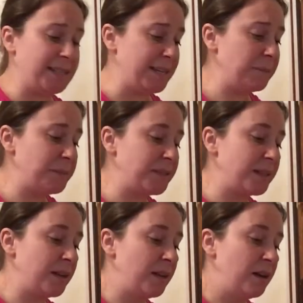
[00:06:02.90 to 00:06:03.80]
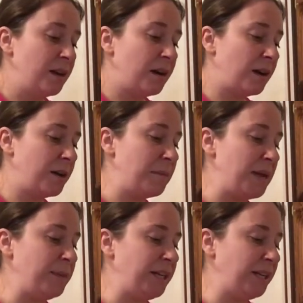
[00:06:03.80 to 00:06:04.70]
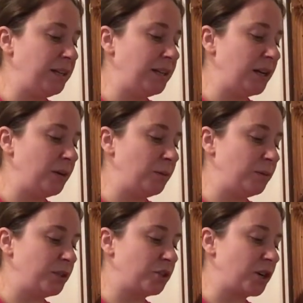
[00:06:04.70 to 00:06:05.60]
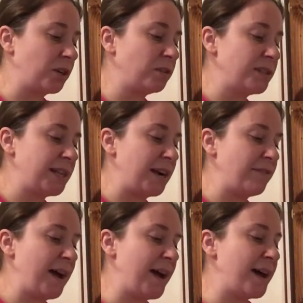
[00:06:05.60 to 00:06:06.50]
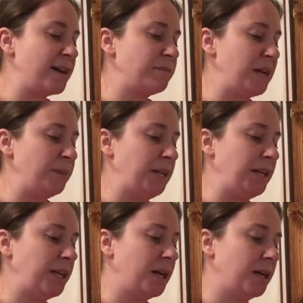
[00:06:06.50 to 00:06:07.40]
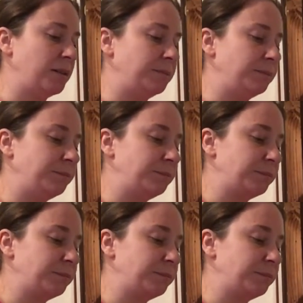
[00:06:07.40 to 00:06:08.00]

tips on maybe, you know, the struggles that I've had, maybe, and